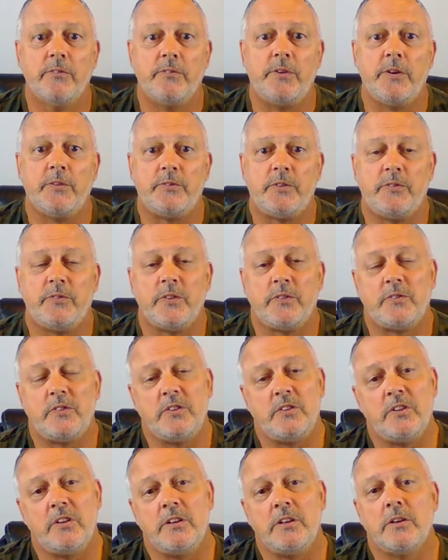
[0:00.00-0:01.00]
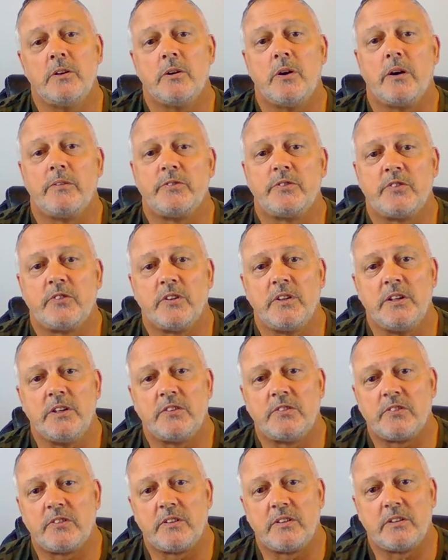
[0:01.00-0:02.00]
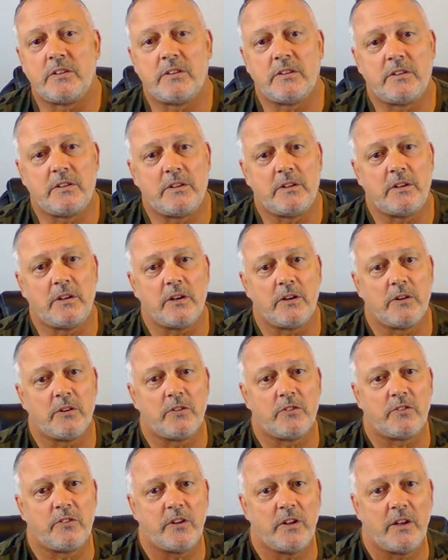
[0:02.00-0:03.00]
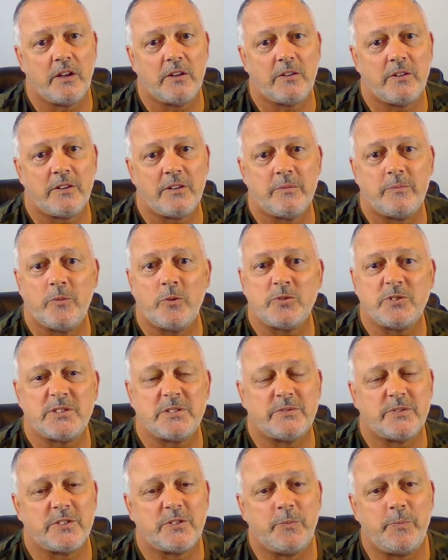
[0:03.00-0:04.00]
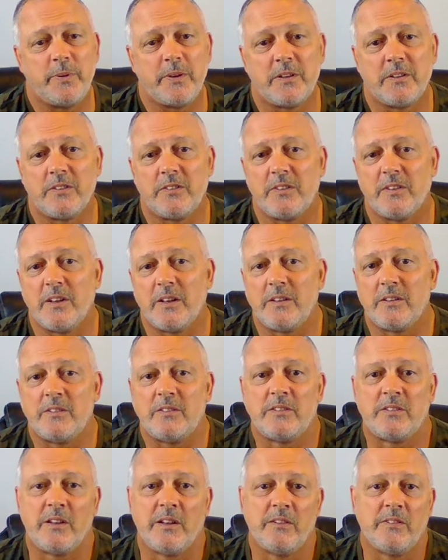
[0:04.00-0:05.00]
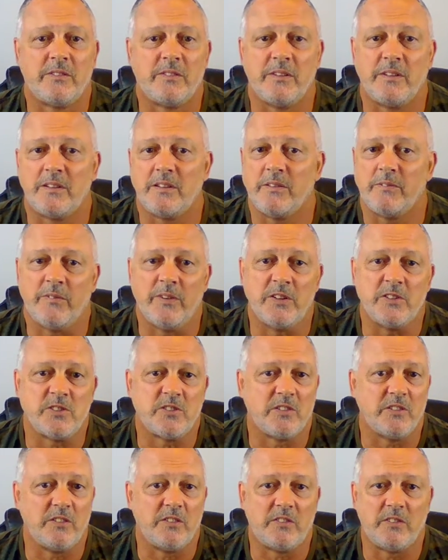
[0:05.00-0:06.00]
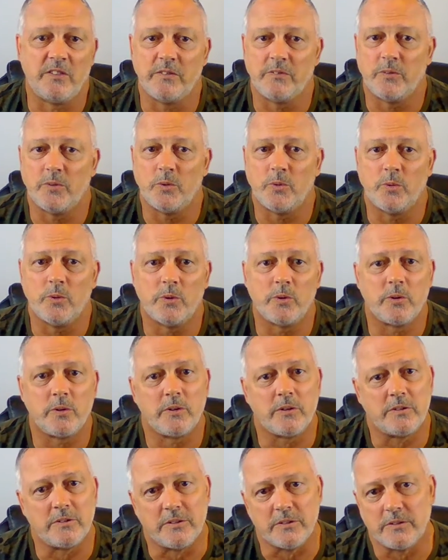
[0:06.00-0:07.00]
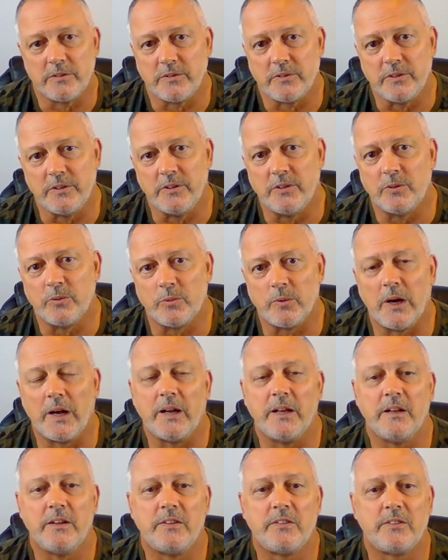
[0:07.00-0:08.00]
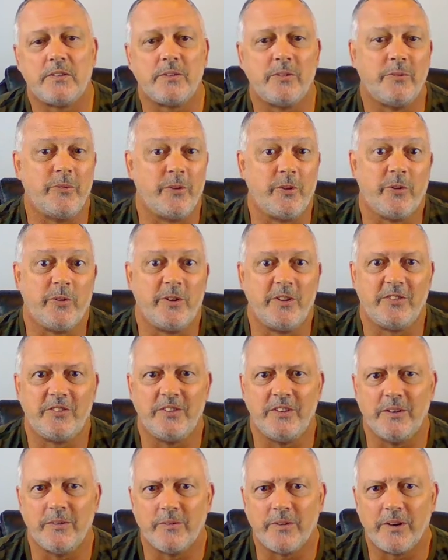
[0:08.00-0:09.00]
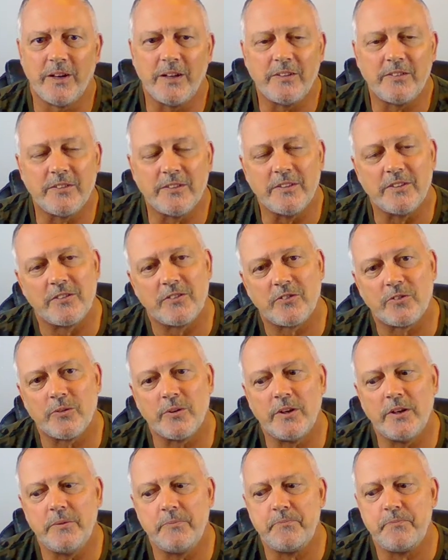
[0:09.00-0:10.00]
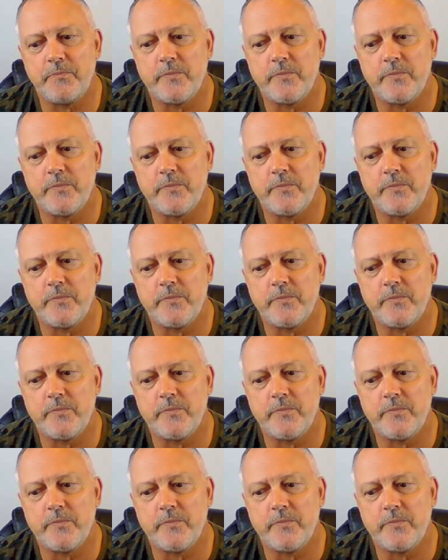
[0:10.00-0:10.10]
And 50-50 deal obviously scares the hell out of most of us, because that sounds like eventually civil war, you know, riots. So we're already seeing riots in the street.